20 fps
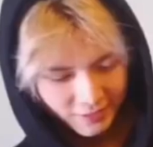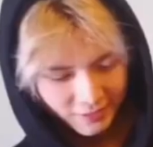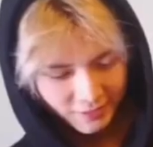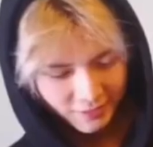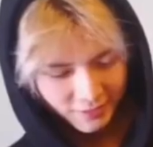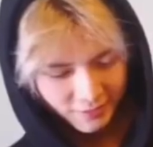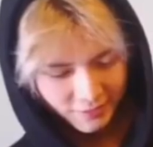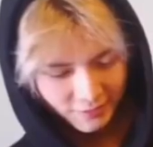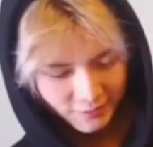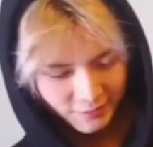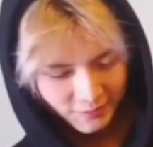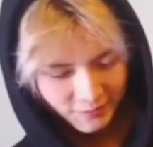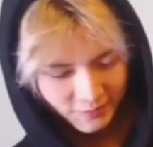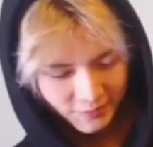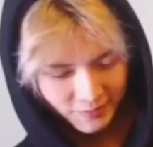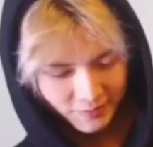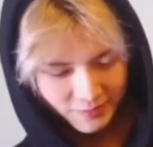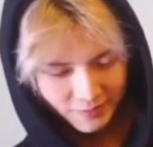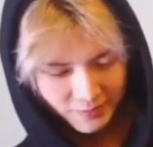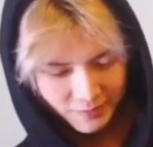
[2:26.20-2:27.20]

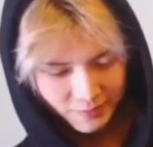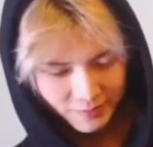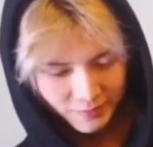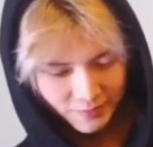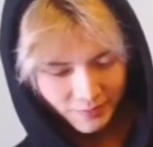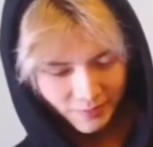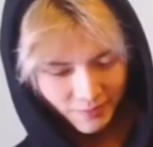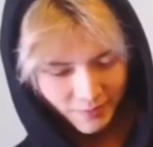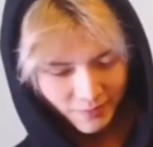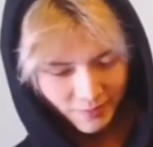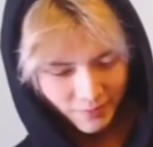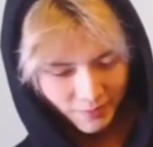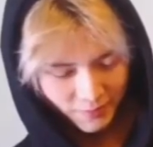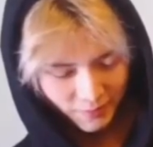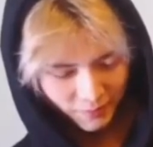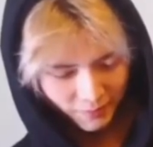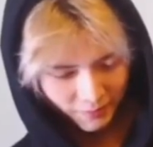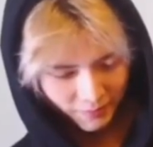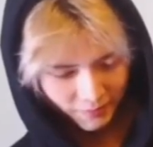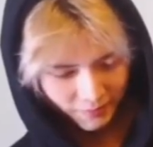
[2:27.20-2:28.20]

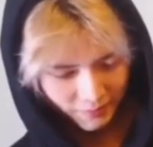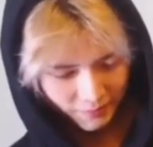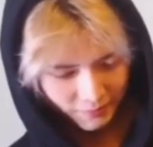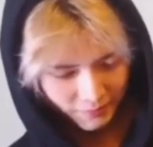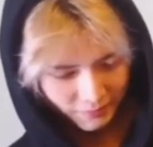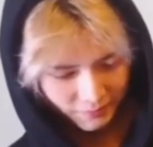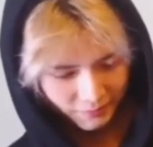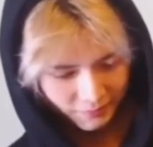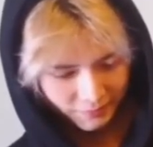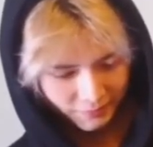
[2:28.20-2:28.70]
(not speaking)